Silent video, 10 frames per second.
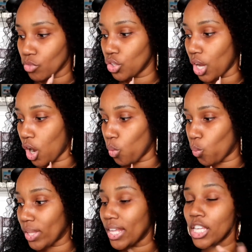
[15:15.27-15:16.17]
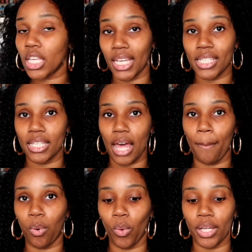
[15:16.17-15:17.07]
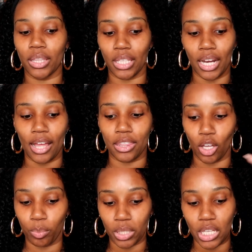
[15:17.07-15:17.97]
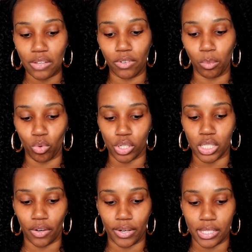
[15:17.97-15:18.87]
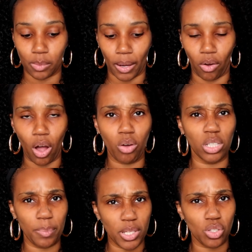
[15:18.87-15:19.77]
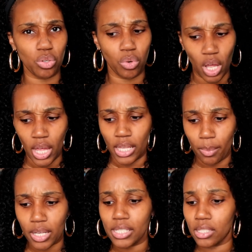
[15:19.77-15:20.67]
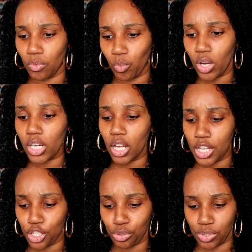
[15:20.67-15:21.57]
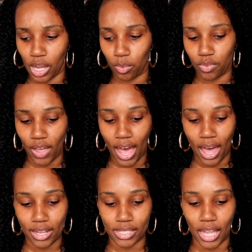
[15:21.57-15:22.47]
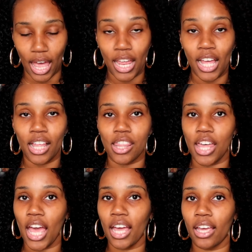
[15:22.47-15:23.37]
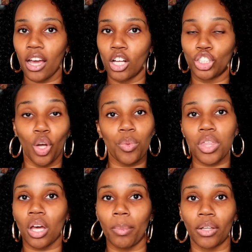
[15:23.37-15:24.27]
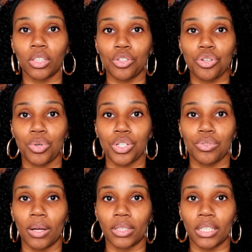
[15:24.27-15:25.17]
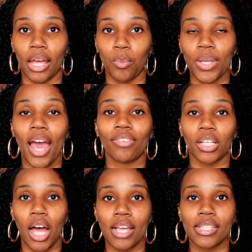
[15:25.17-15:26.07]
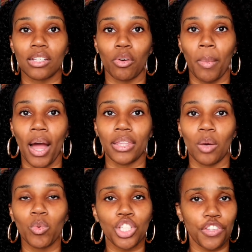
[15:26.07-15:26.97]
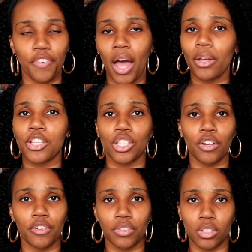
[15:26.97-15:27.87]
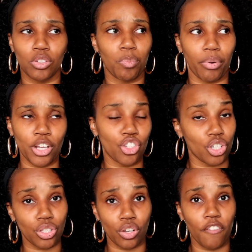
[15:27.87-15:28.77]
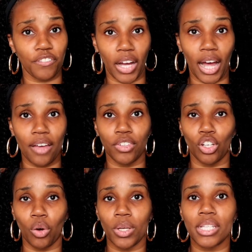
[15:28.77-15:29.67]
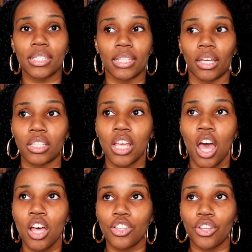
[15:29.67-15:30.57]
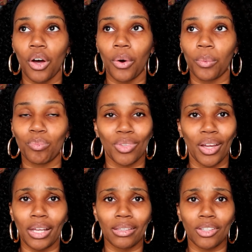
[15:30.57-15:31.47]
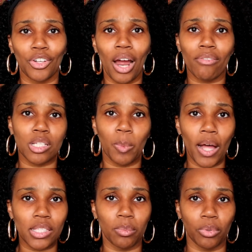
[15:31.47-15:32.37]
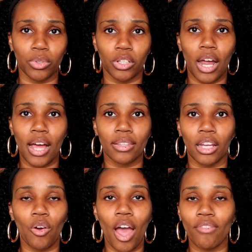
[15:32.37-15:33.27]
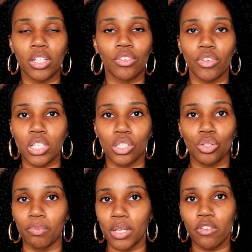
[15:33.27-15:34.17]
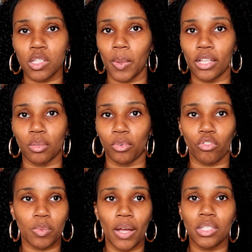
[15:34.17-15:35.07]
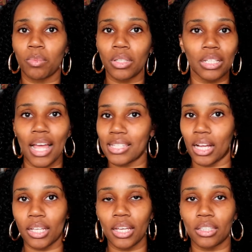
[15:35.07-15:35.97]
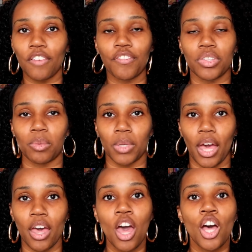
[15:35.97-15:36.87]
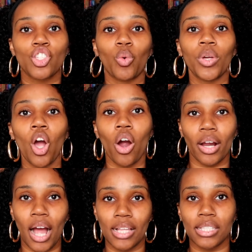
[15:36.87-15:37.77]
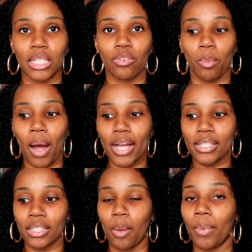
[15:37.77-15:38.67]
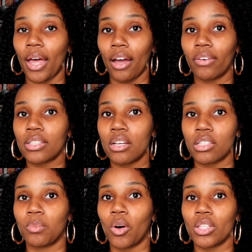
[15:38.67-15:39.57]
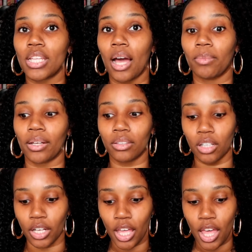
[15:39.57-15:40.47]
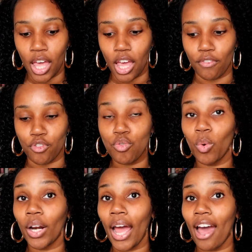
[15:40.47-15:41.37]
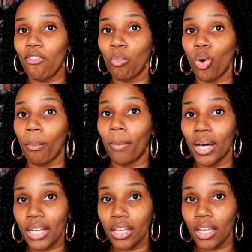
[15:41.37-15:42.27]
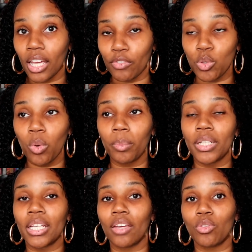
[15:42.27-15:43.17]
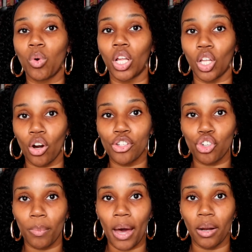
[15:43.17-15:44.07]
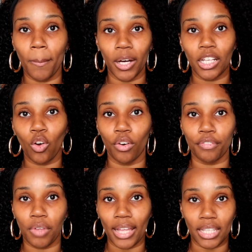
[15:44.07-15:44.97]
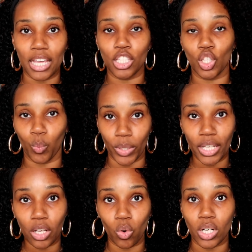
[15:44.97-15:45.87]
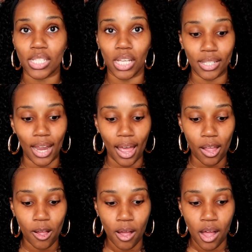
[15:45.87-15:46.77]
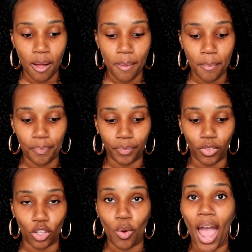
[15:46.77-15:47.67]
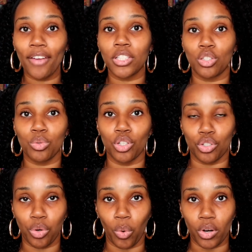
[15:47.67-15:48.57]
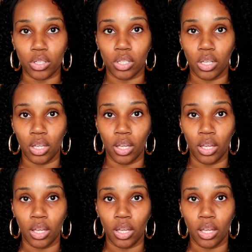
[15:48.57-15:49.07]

you know, when they get to that point, then they'll be even more serious about, oh, because one of the issues that we've had is that they don't think about their chores throughout the day. We have to constantly remind them, which is fine because Bryce just turned 5 and Noah is 6. So they're not responsible. They don't have any reason to be responsible. Responsibility has not kicked in for them yet. So we are constantly reminding them, but Eric tells them all the time, like, look, if you want to have more money, if you want me to give you a larger amount of money at the end of the week on a Sunday, you have to do your chores.